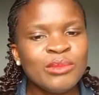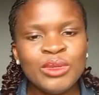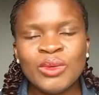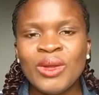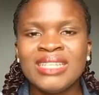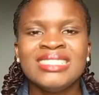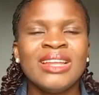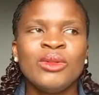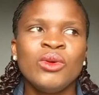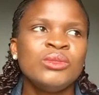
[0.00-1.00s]
They will go and
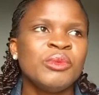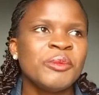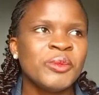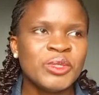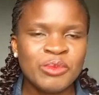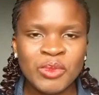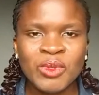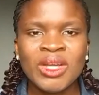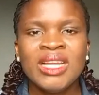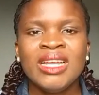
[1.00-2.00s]
download people's book
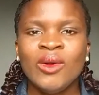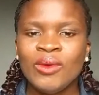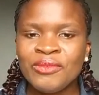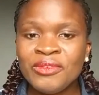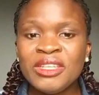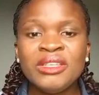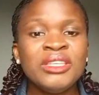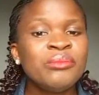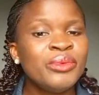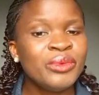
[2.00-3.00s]
or free
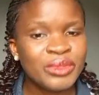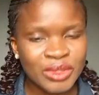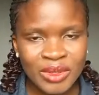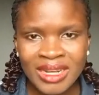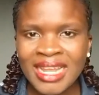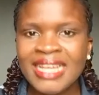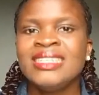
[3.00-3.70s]
ebooks online.